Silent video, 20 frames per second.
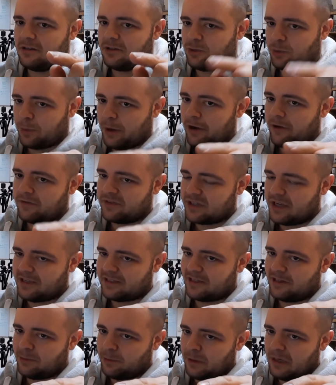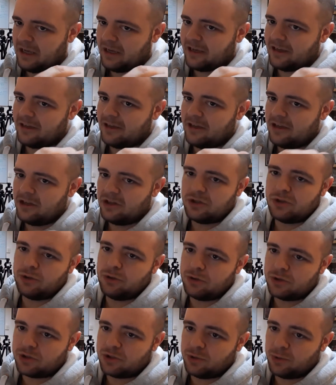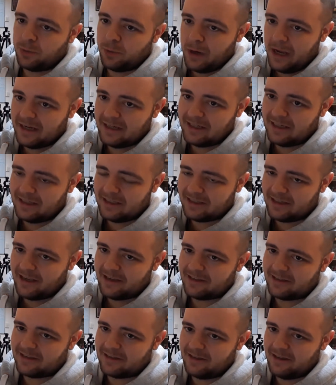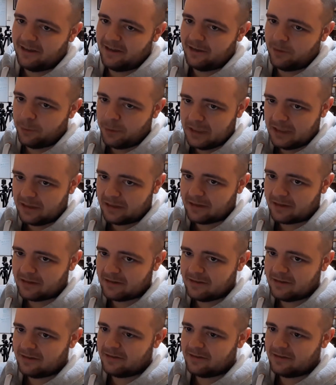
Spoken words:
12 sets in a week to 20 sets in a week.